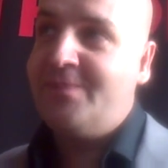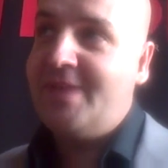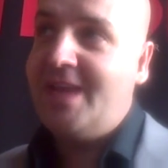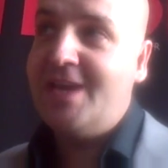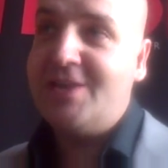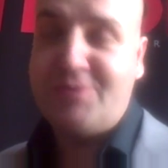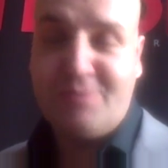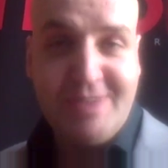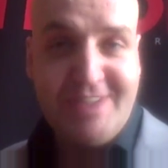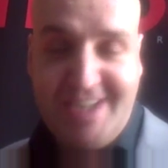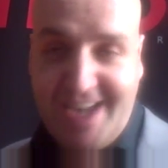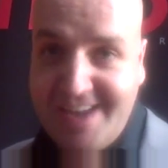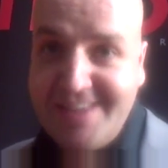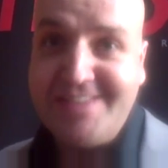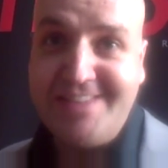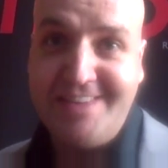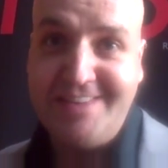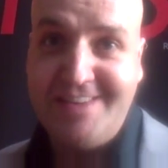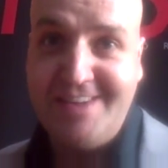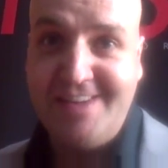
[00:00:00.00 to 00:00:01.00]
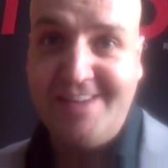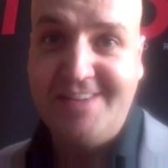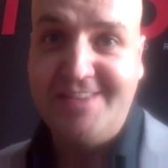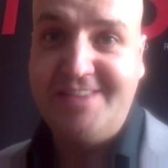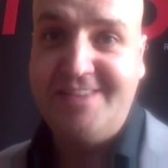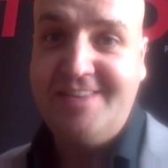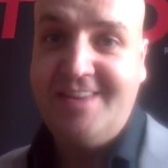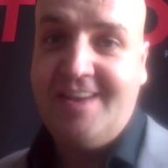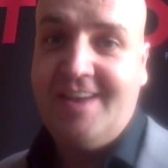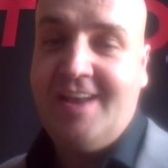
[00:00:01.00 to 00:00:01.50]
as we tested
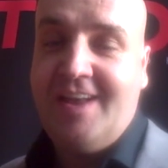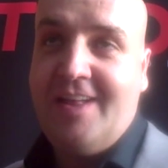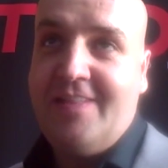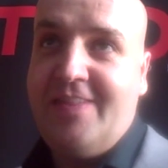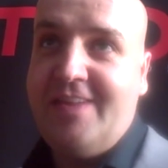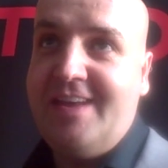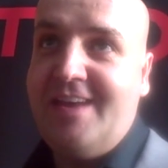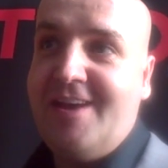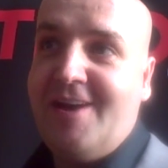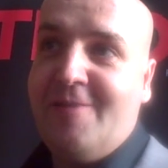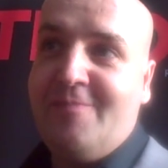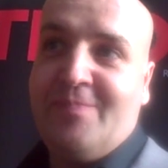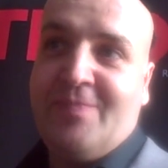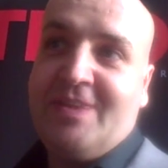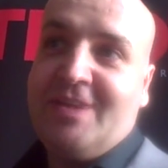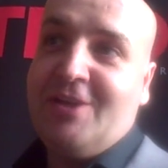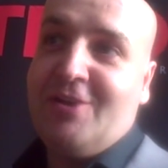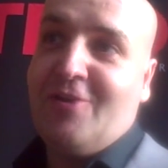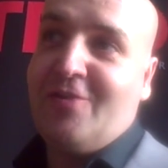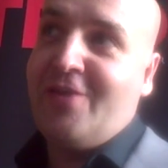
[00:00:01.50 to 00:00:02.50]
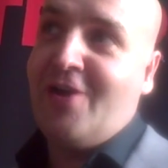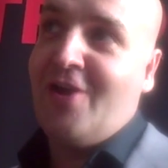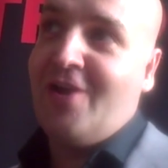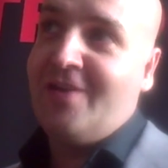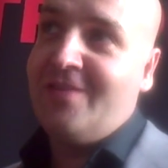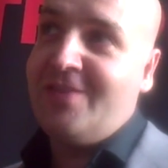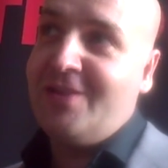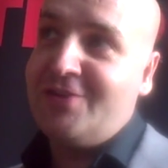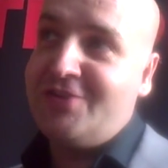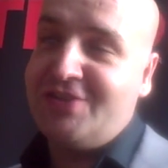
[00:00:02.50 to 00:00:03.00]
this,
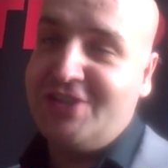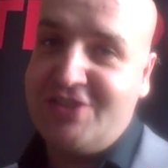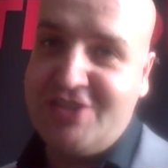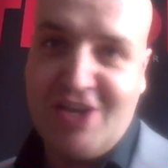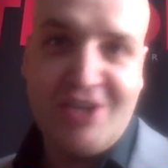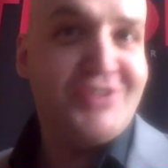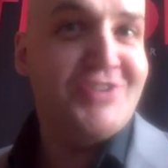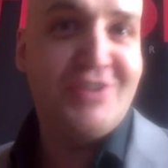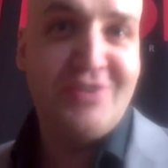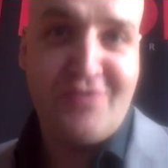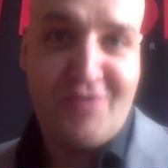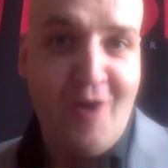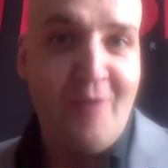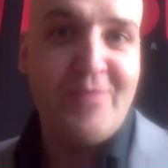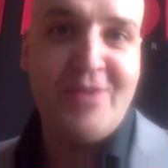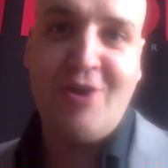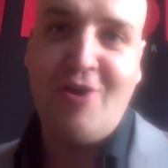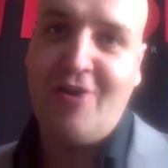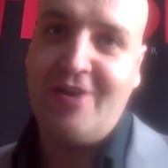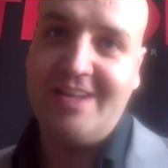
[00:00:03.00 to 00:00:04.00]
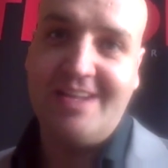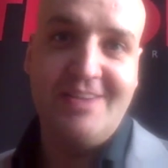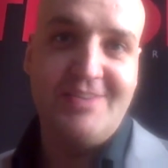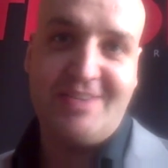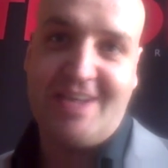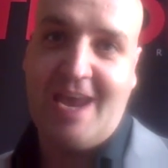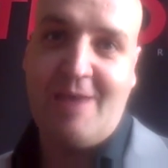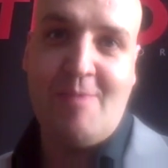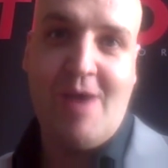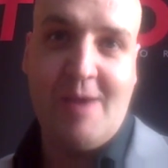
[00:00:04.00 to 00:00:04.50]
the suggestion from the
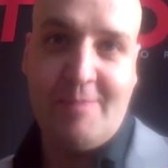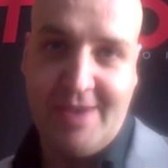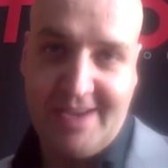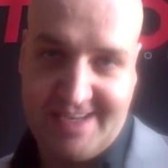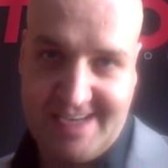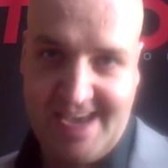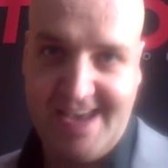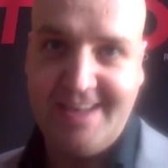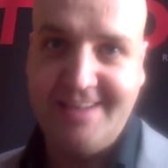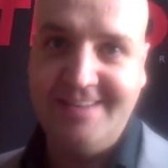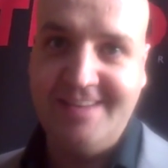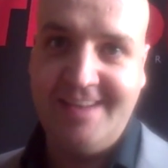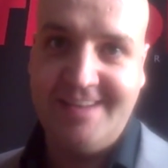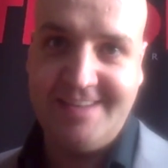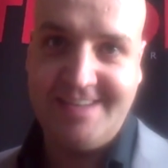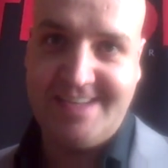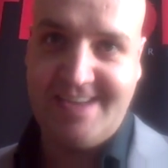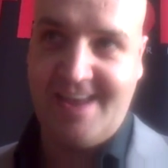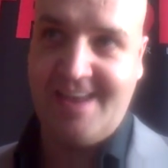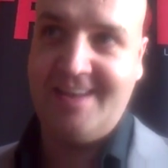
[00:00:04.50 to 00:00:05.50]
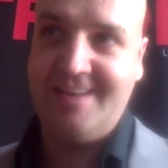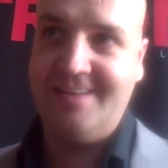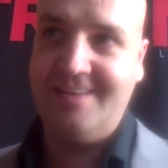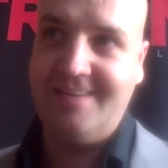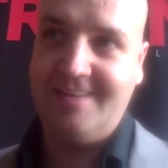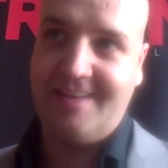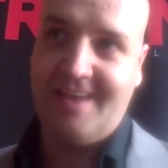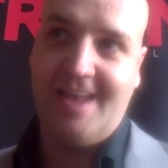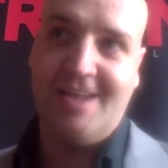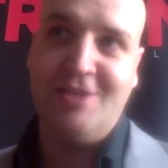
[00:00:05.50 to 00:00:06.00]
audience came up again and again
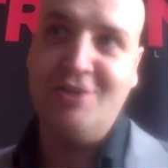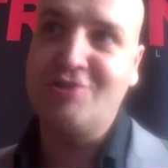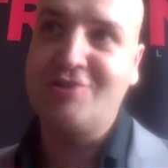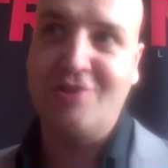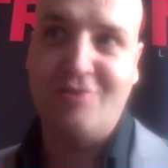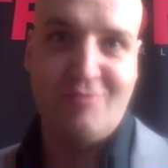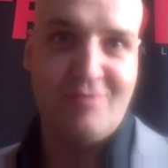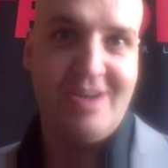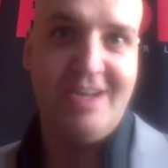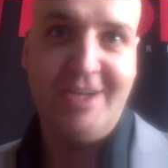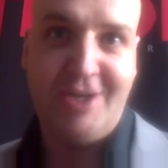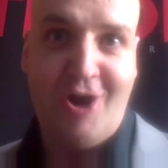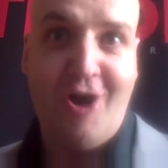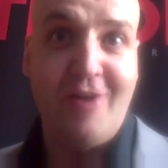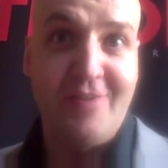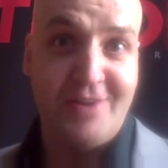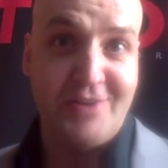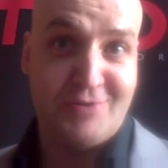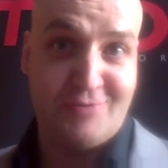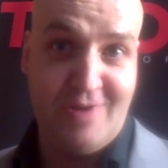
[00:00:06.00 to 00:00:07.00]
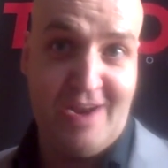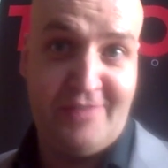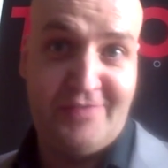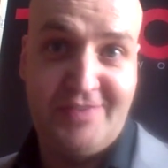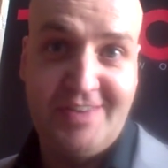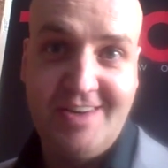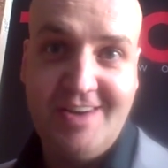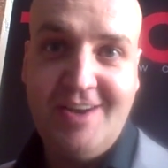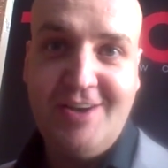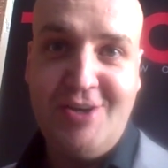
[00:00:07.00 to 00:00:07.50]
and again. You should really call this
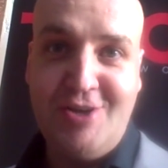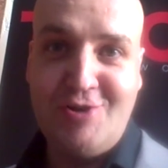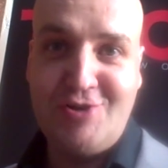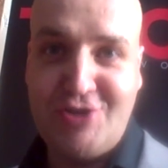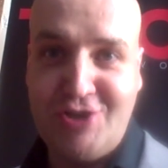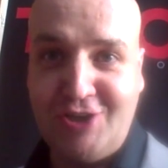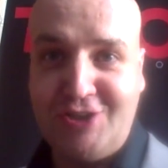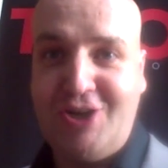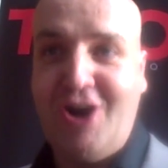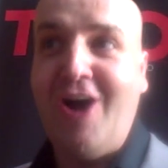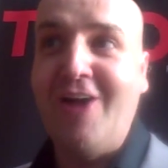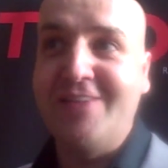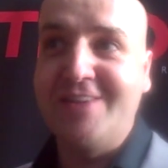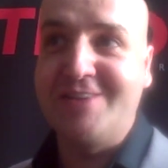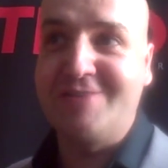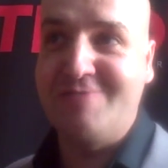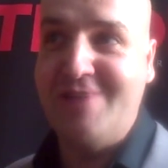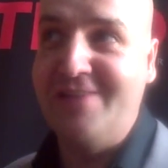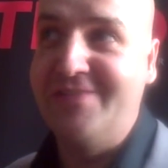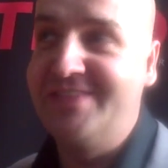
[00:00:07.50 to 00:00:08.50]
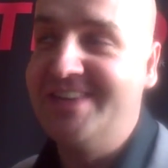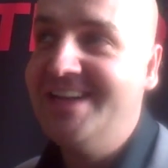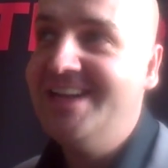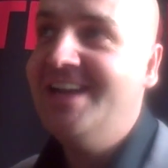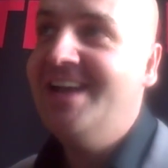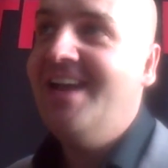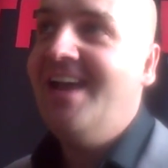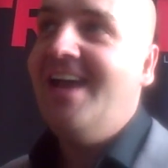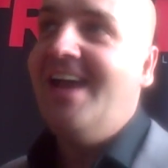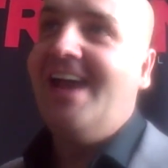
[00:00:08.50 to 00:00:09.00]
Rift. You should call this Rift.
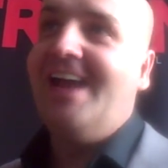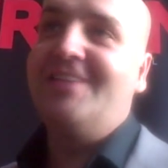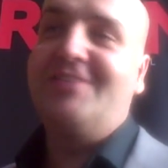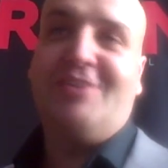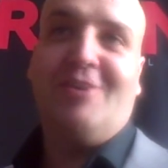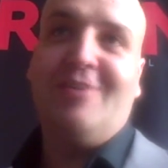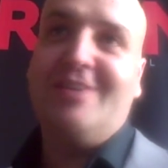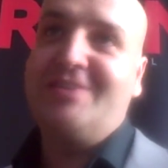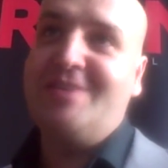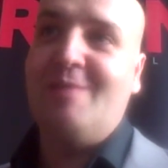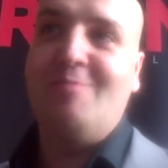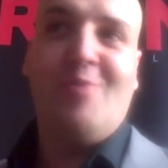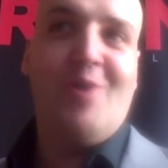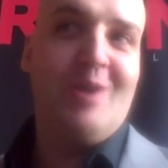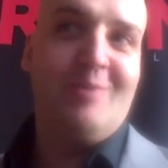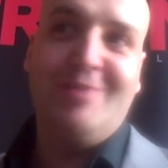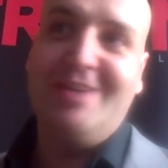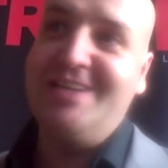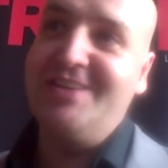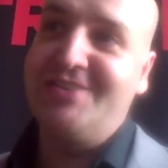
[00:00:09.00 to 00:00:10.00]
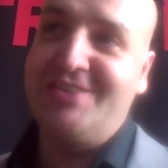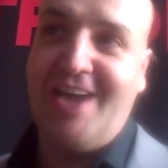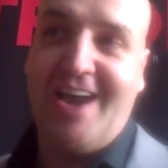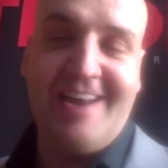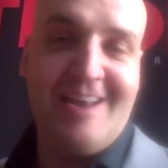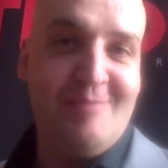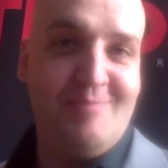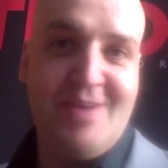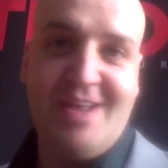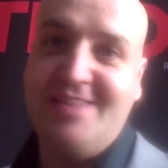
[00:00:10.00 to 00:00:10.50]
And so at some point we
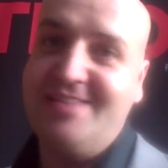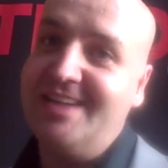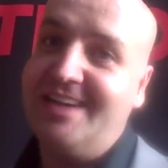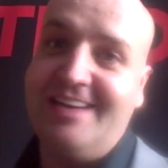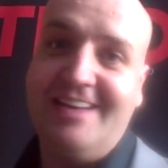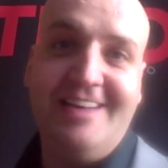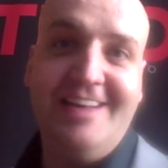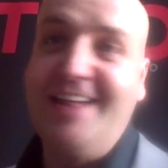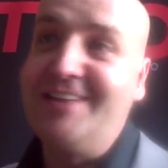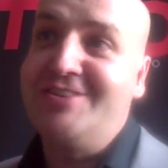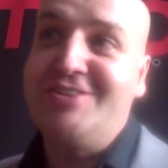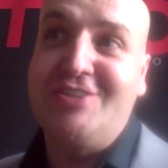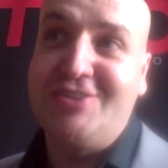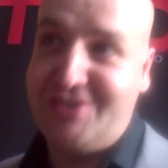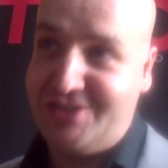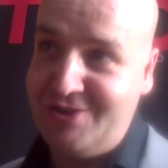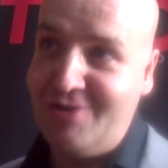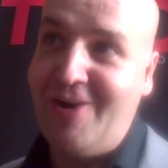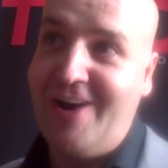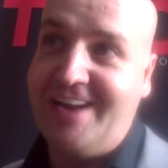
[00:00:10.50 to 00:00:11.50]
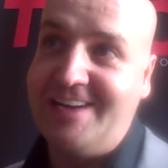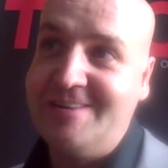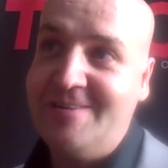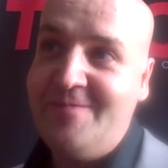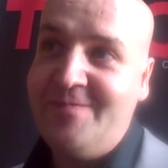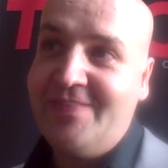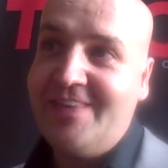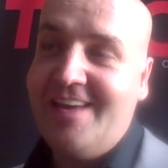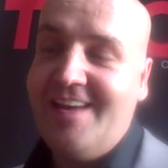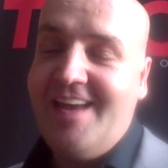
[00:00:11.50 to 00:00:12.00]
decided, basically, let's just do it.
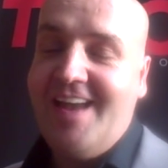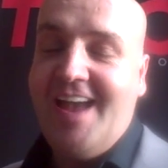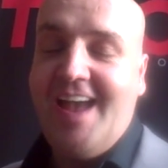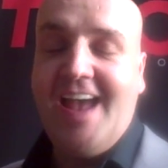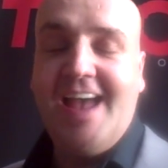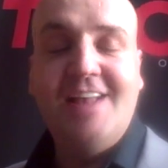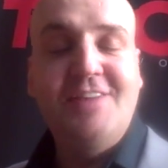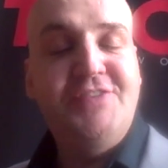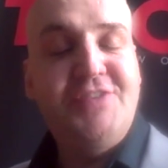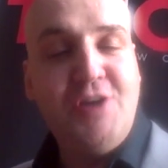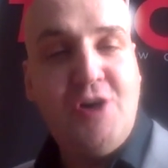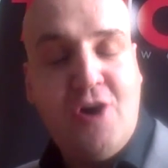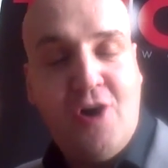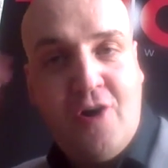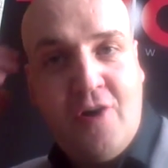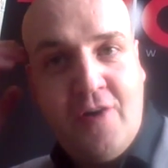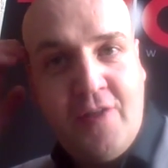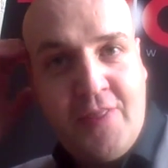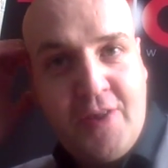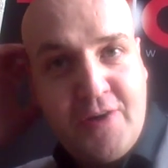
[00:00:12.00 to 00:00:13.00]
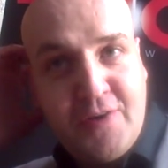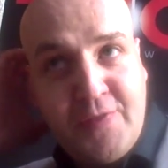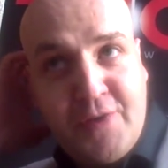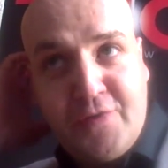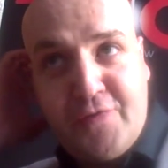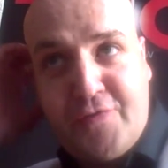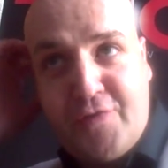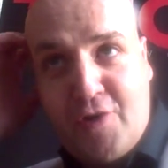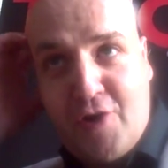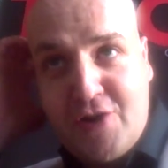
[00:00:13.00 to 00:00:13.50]
And so
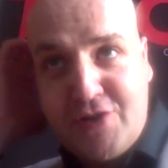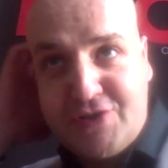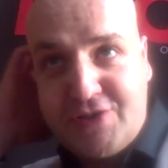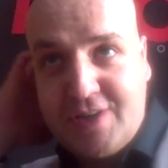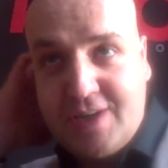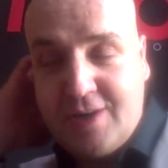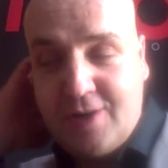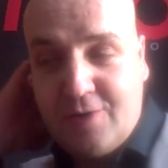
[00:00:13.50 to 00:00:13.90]
the first,